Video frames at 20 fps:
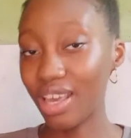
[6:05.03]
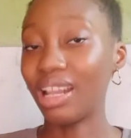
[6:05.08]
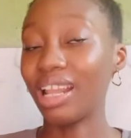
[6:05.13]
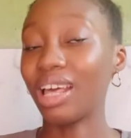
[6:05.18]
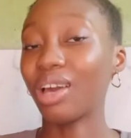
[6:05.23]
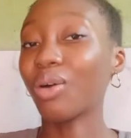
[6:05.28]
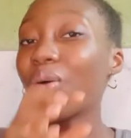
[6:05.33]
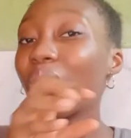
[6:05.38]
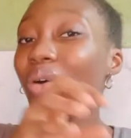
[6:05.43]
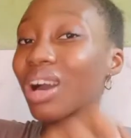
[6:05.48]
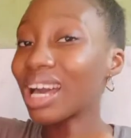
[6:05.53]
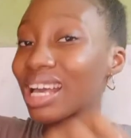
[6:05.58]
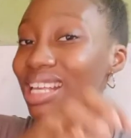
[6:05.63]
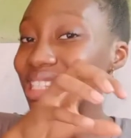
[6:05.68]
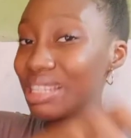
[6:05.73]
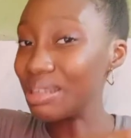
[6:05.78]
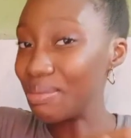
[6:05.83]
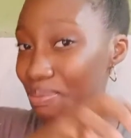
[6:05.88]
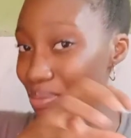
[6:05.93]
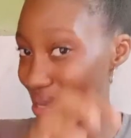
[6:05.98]
Like Oka
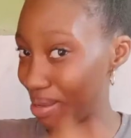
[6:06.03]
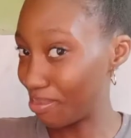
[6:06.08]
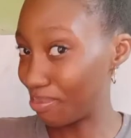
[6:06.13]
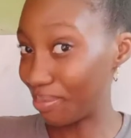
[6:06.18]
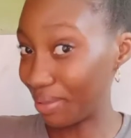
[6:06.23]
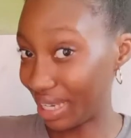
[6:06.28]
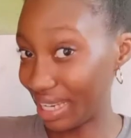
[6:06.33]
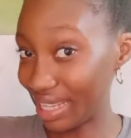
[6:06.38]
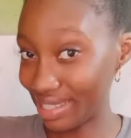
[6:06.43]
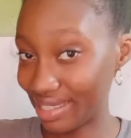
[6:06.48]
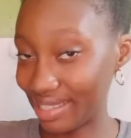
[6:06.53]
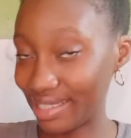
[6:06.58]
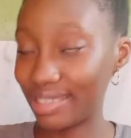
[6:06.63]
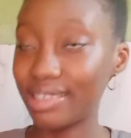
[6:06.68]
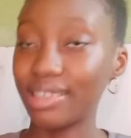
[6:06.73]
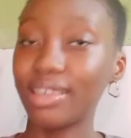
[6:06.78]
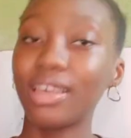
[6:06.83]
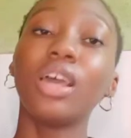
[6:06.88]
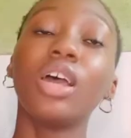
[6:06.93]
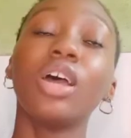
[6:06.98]
is the main
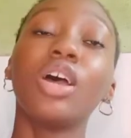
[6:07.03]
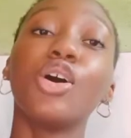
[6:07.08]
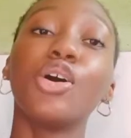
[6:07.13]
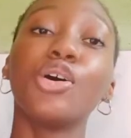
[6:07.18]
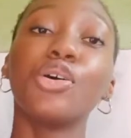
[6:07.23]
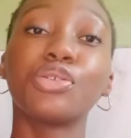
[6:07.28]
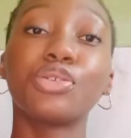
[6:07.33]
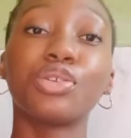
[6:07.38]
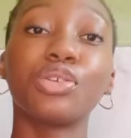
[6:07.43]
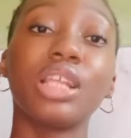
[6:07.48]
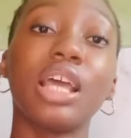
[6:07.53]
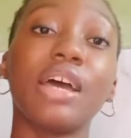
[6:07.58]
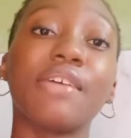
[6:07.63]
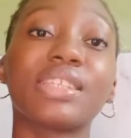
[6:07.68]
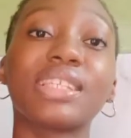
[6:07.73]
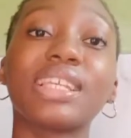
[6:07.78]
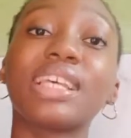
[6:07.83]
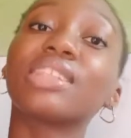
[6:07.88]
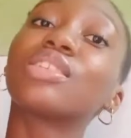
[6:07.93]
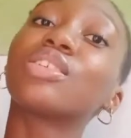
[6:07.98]
place. So they have
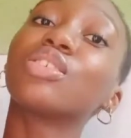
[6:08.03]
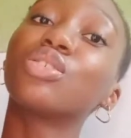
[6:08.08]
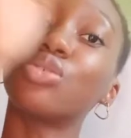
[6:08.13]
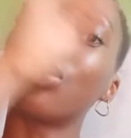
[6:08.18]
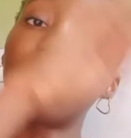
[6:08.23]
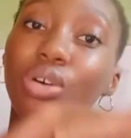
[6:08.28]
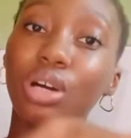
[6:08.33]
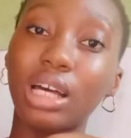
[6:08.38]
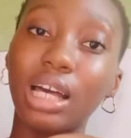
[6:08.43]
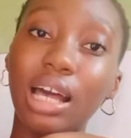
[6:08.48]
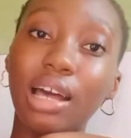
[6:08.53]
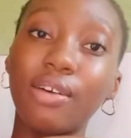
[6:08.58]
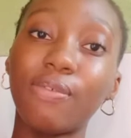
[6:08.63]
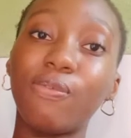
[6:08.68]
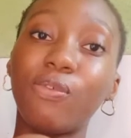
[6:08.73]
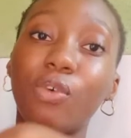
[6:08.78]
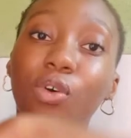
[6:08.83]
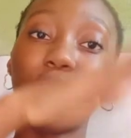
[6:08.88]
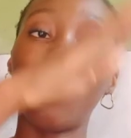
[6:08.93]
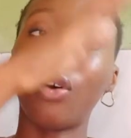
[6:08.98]
sent it to Oka
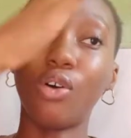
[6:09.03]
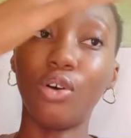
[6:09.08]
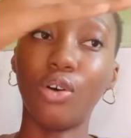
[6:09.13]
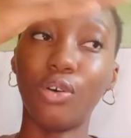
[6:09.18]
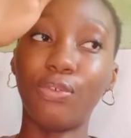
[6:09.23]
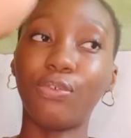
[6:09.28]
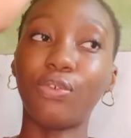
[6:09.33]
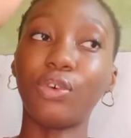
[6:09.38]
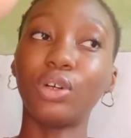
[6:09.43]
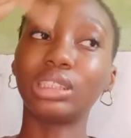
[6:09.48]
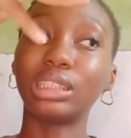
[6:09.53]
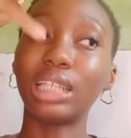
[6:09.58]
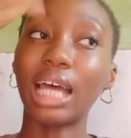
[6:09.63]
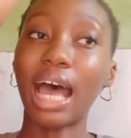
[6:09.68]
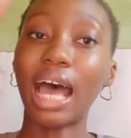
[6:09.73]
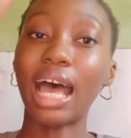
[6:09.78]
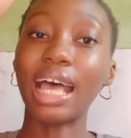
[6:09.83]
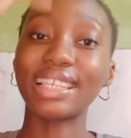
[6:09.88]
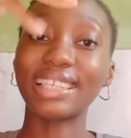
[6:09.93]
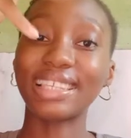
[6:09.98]
for
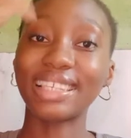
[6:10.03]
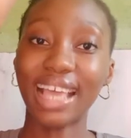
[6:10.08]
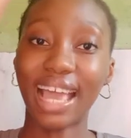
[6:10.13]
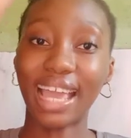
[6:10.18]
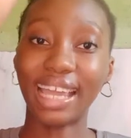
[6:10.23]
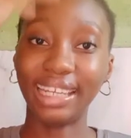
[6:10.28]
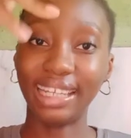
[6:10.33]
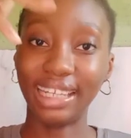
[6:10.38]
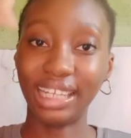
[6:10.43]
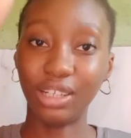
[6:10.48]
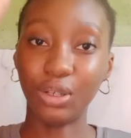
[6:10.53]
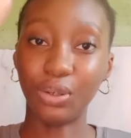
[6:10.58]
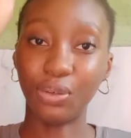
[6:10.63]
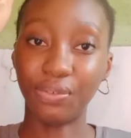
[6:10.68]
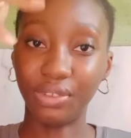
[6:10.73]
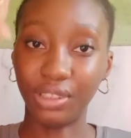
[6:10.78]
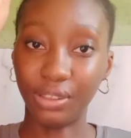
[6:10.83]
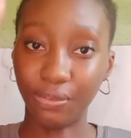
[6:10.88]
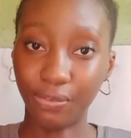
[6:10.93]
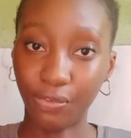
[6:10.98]
further signing of
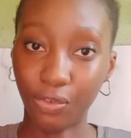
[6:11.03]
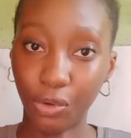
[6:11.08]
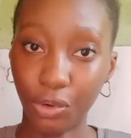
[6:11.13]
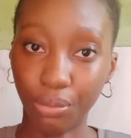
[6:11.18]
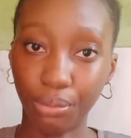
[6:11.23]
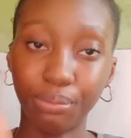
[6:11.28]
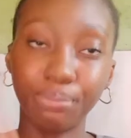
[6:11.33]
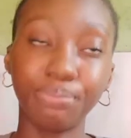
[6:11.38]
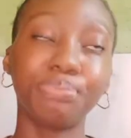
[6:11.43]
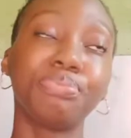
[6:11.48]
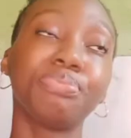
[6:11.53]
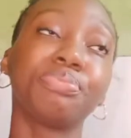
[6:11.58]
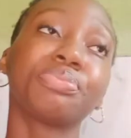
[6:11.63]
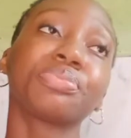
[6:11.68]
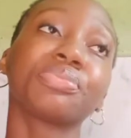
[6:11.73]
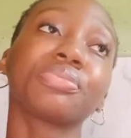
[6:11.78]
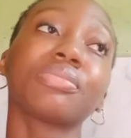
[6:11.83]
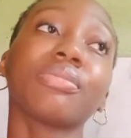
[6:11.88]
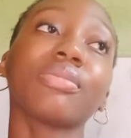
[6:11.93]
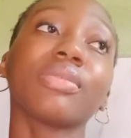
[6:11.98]
the form.
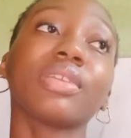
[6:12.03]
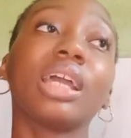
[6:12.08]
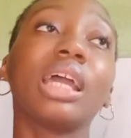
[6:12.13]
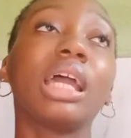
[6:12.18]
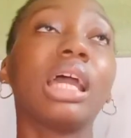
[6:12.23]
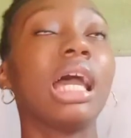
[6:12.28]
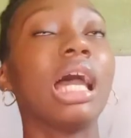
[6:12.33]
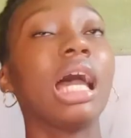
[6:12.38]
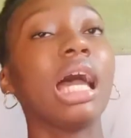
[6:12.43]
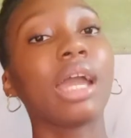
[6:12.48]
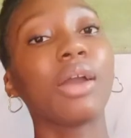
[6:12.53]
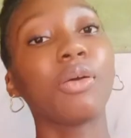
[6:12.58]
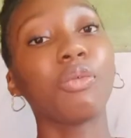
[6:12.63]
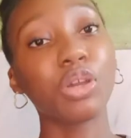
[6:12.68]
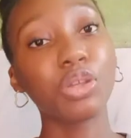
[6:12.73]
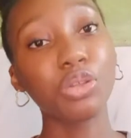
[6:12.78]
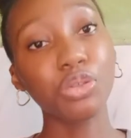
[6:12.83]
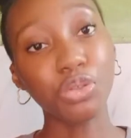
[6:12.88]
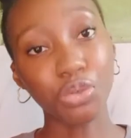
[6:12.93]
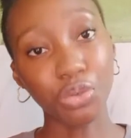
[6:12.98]
I
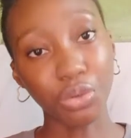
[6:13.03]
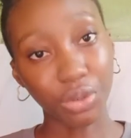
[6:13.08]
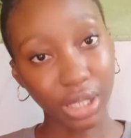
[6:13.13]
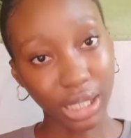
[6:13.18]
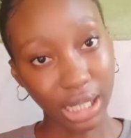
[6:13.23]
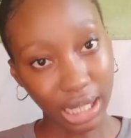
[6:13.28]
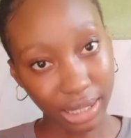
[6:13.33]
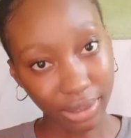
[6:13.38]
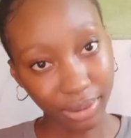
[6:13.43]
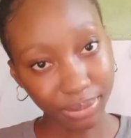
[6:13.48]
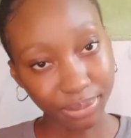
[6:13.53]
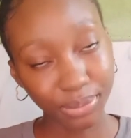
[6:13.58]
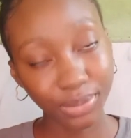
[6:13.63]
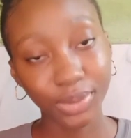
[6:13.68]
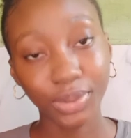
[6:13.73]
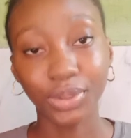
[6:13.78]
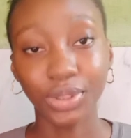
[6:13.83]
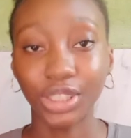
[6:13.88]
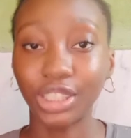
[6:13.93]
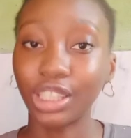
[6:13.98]
went to Oka
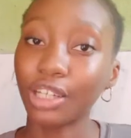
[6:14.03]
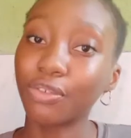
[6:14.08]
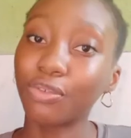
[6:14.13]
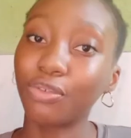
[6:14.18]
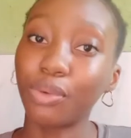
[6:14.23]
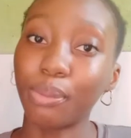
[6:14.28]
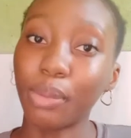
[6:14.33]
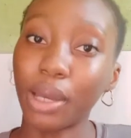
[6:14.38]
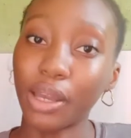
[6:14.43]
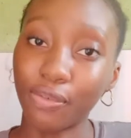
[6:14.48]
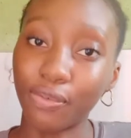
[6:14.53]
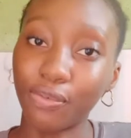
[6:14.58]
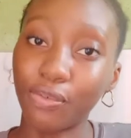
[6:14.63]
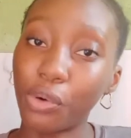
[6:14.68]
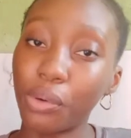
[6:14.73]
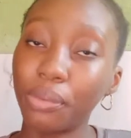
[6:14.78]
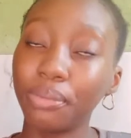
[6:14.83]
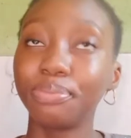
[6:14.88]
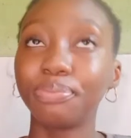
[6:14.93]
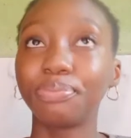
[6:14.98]
to check for my
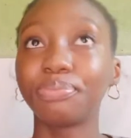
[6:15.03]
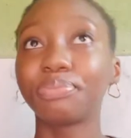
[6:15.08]
form.